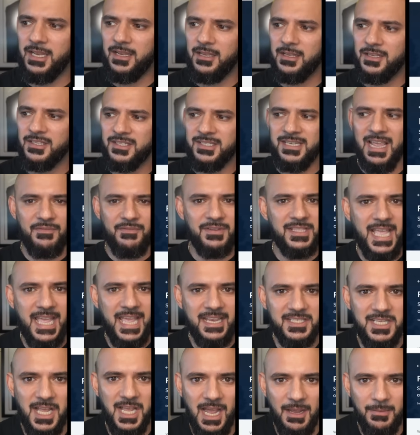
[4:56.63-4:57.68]
7 days
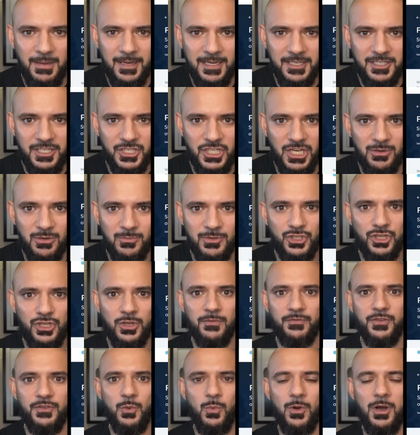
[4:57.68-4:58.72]
time, ladies and gentlemen. So
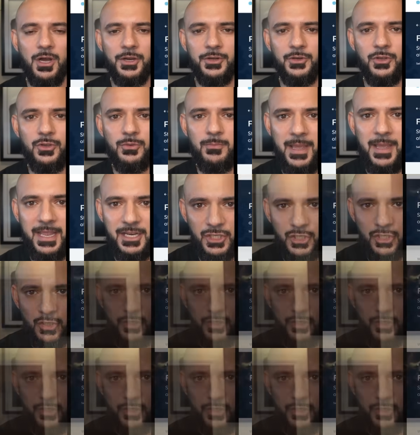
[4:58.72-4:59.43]
if you are new, make sure you